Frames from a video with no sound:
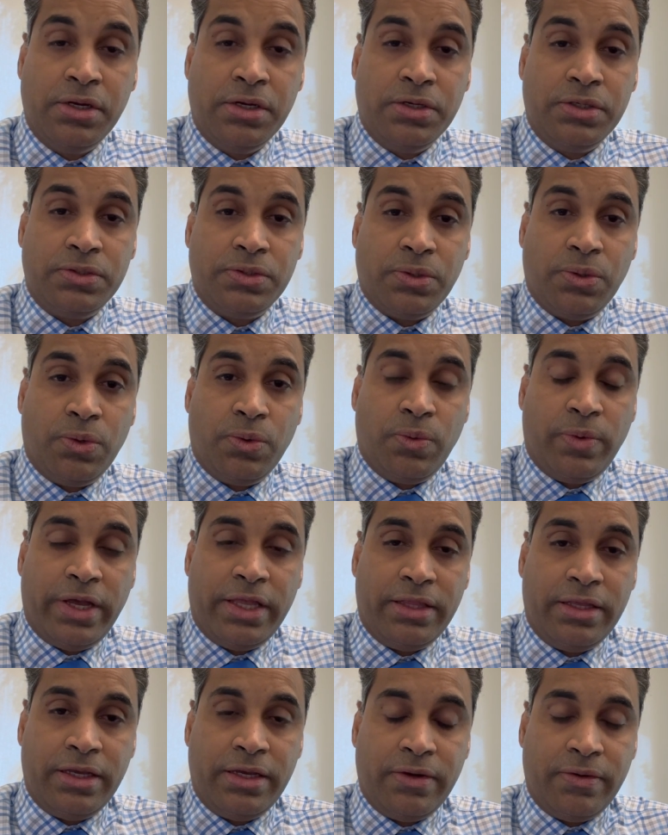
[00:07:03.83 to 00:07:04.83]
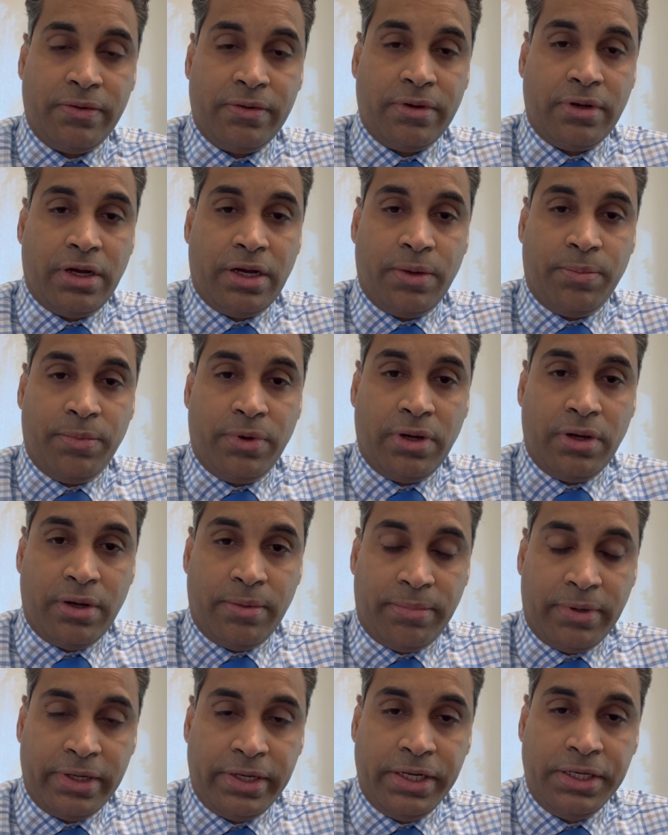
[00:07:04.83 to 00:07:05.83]
So when the
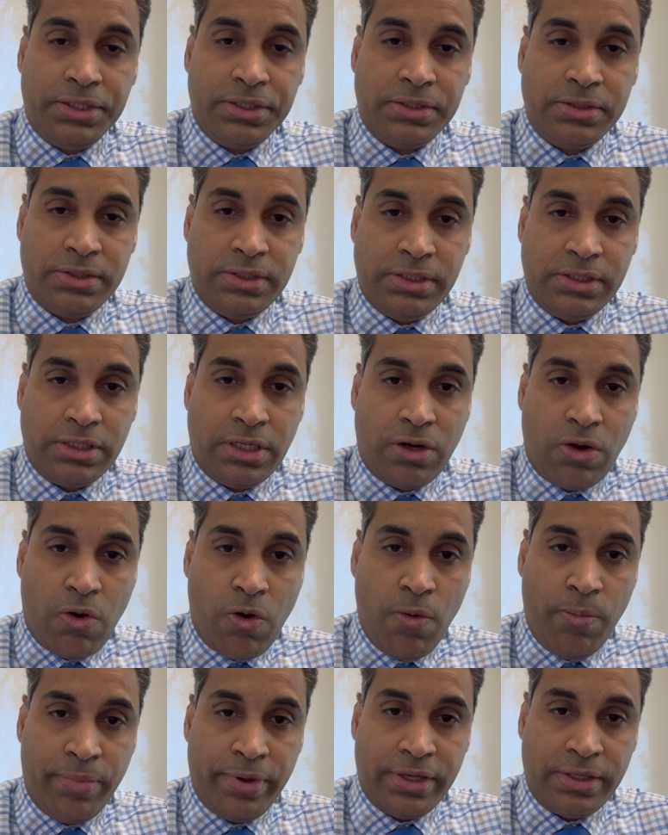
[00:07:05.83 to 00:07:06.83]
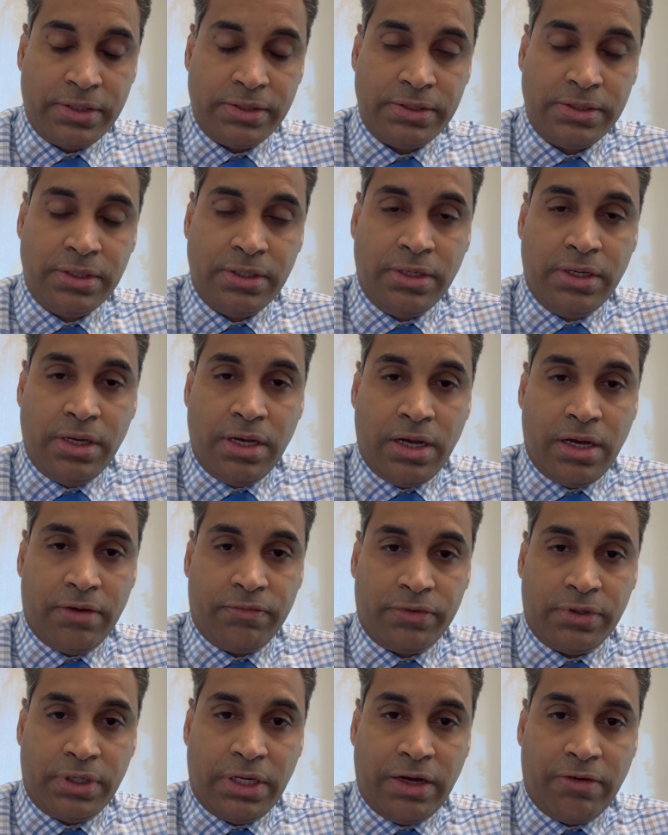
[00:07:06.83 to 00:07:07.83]
application season opens
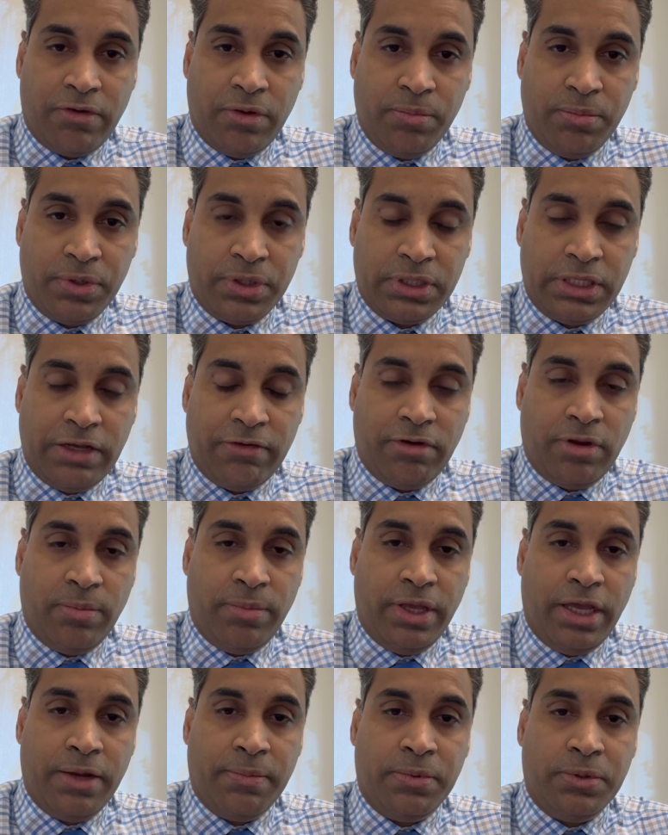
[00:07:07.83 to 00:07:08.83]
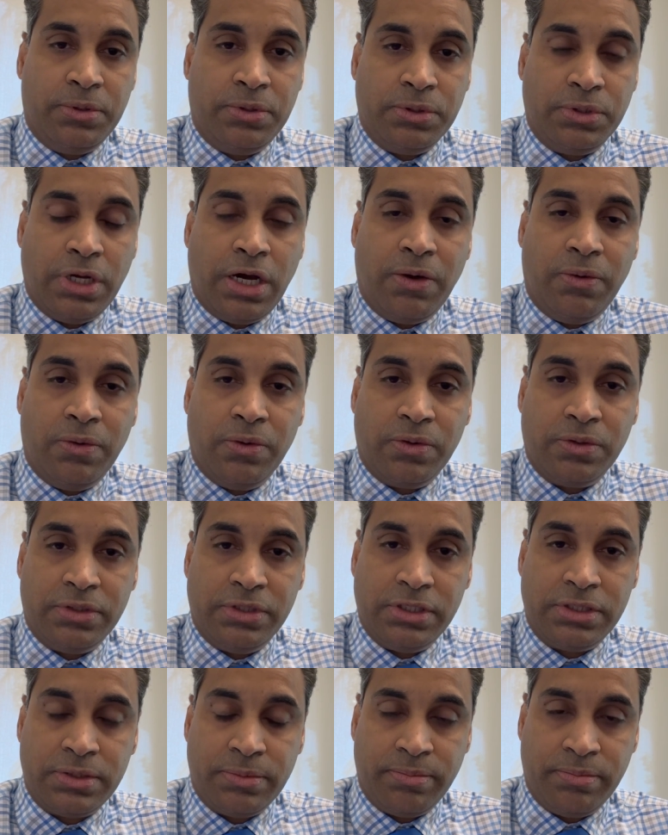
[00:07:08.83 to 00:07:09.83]
after November, they will be able to download
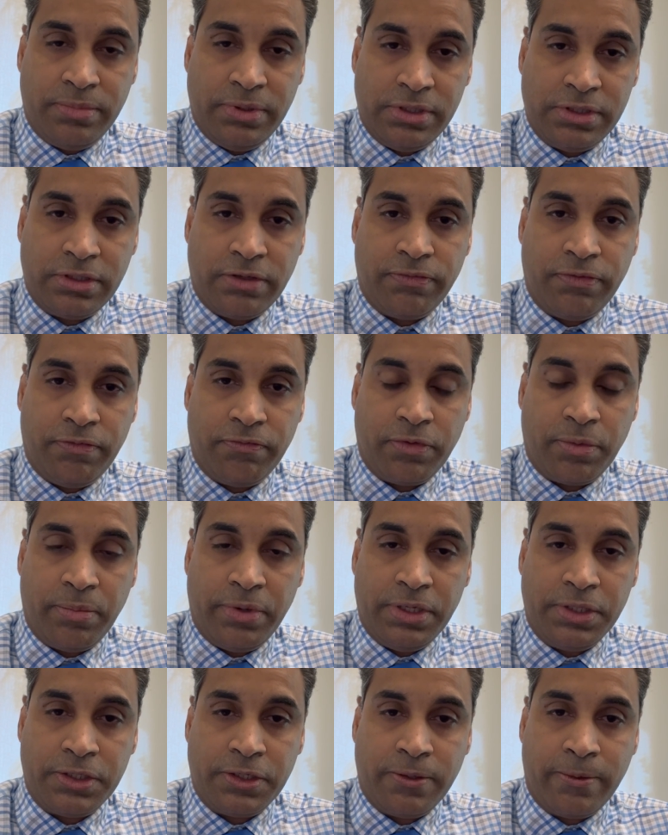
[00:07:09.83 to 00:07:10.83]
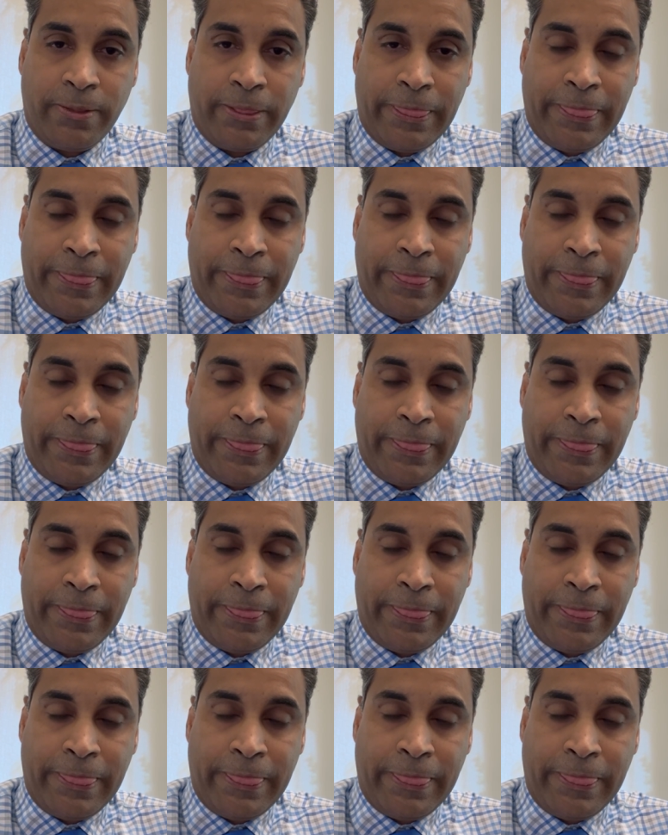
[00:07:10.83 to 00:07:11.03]
this piece of information.